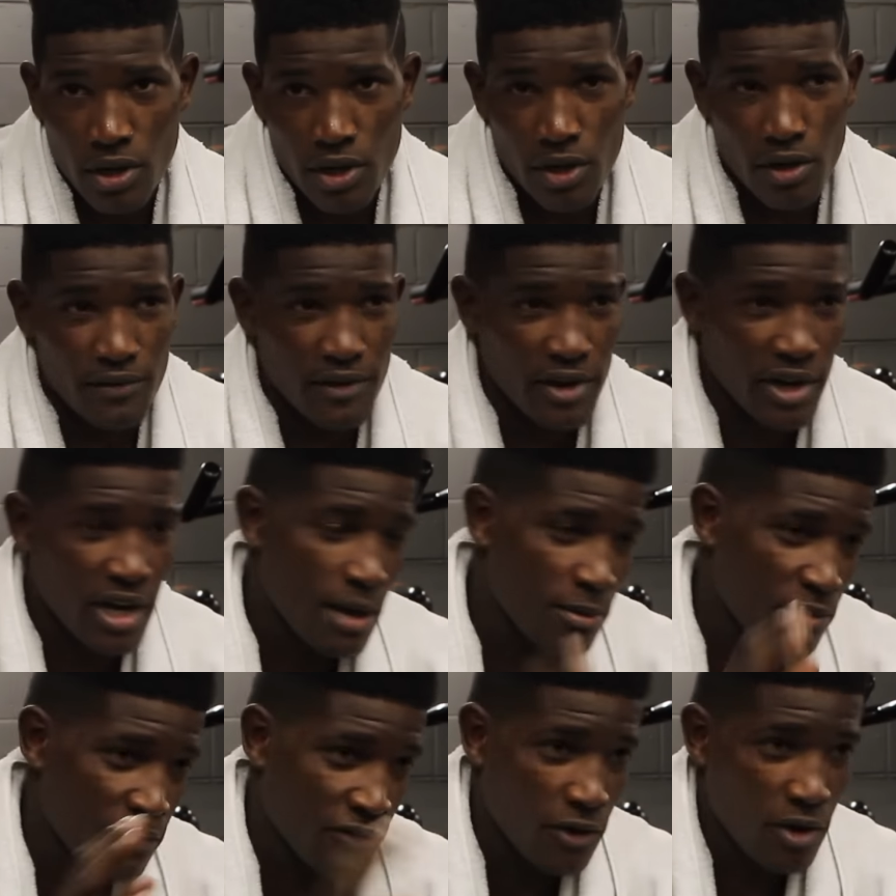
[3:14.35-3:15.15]
You know, if they're
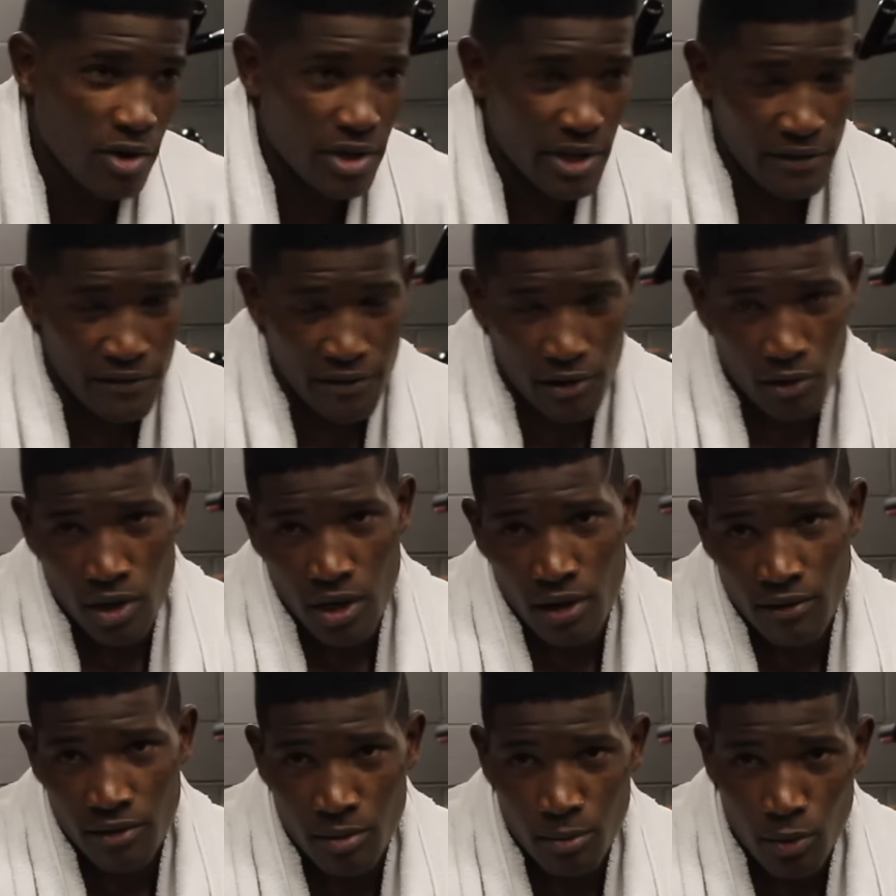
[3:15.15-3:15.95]
coming forward, they feel
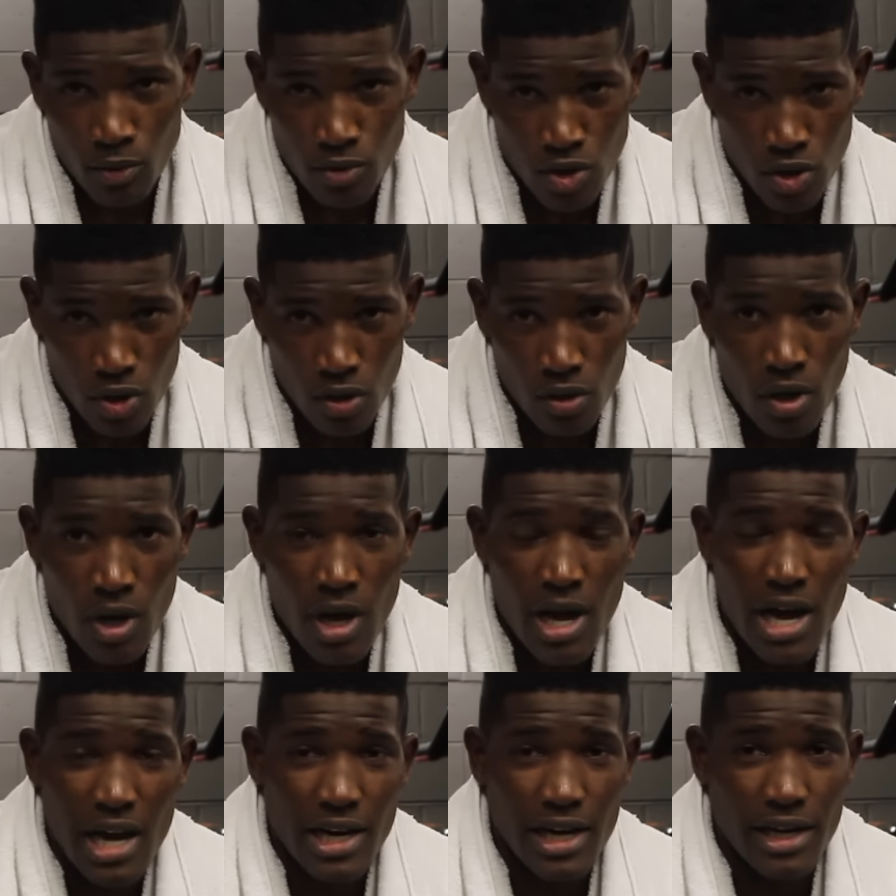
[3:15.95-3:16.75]
comfortable. So
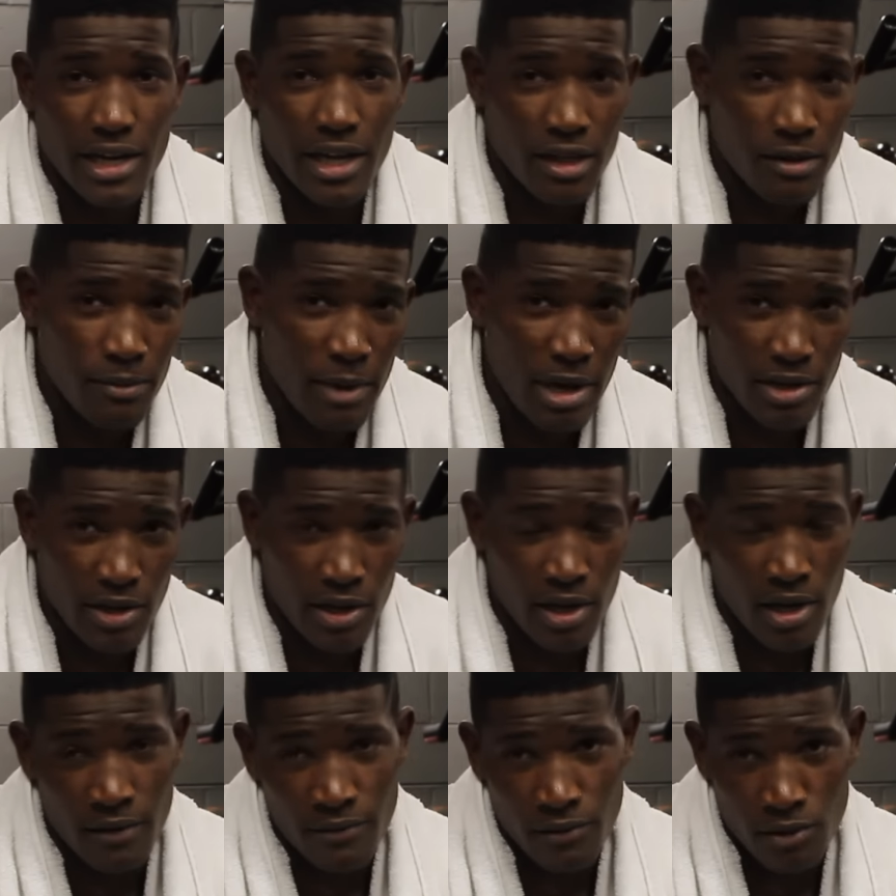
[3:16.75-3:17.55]
I got to get them out
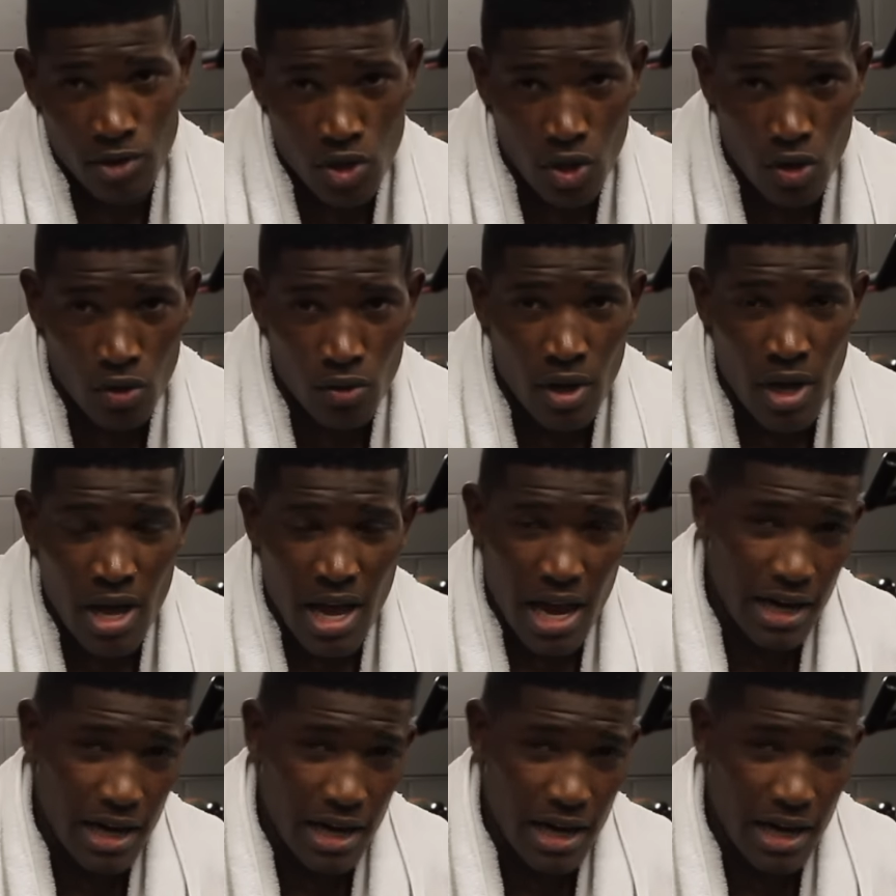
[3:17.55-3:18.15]
their comfort zone.